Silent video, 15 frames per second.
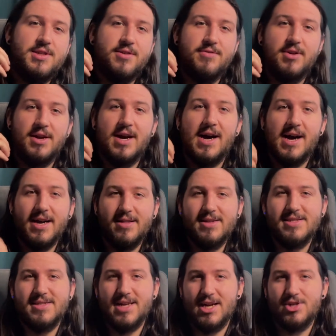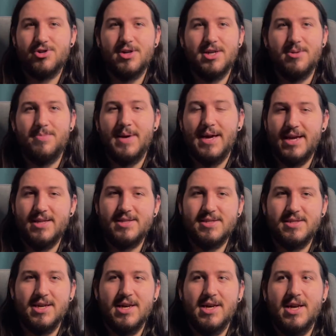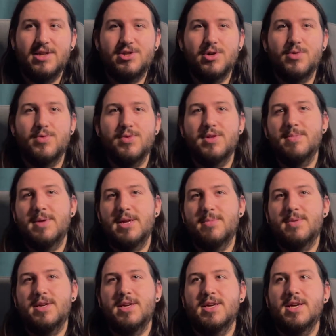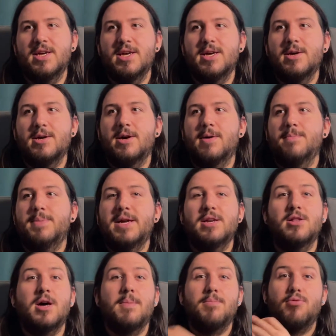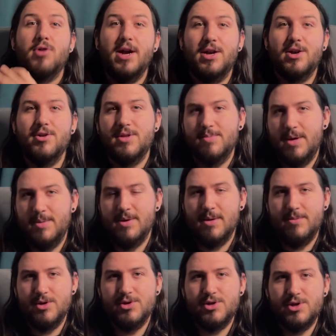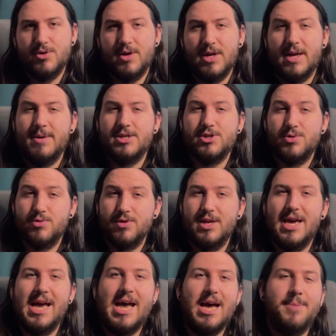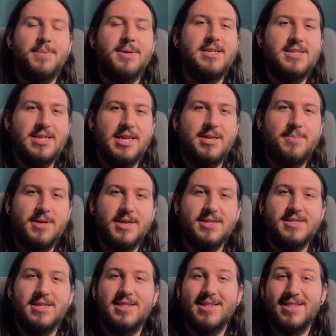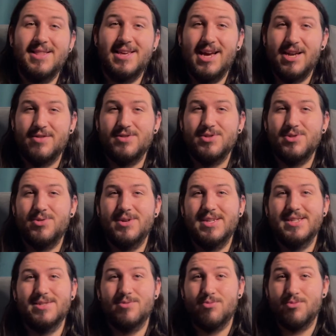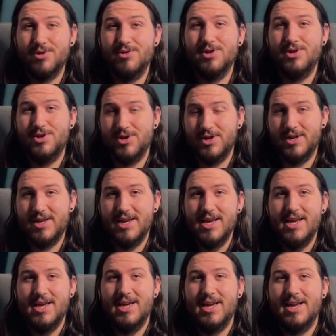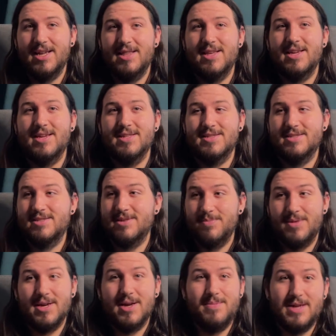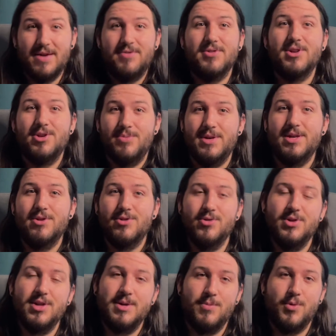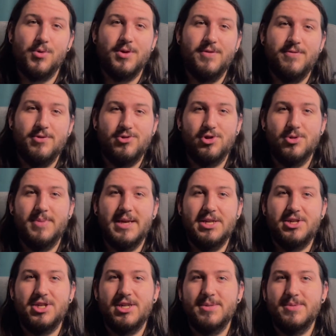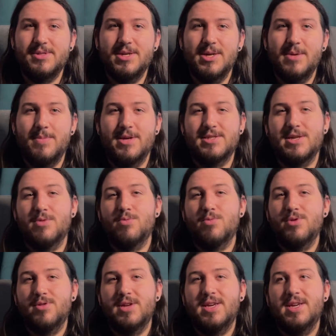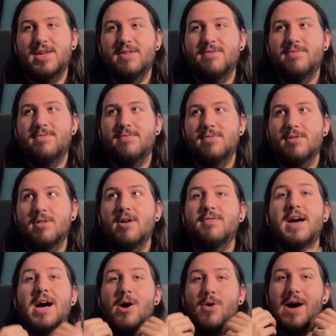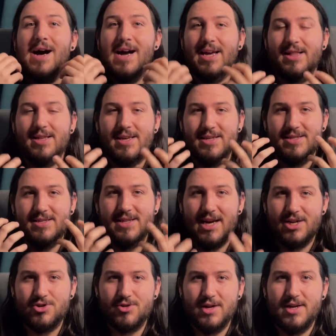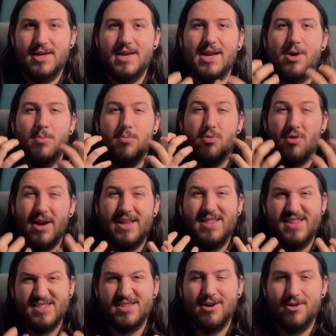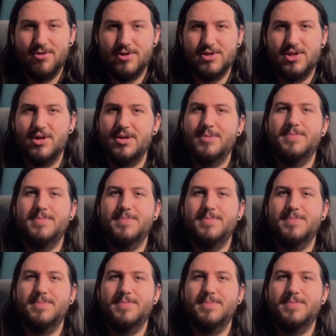They're very highly saturated paints, so it really made me paint a lot brighter than maybe I'm used to, and I'm actually really happy it did, because I think the end result is really good, and I think it's something I'm definitely going to be including more in future paint jobs, because I really love how highly saturated and how bright these colors are.